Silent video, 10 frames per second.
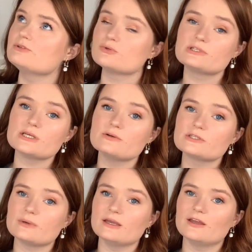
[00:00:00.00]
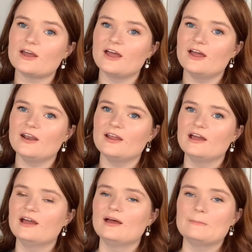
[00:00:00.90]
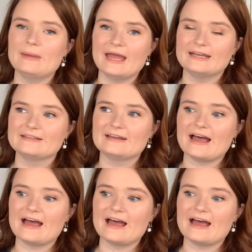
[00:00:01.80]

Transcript: She was so sweet, and man,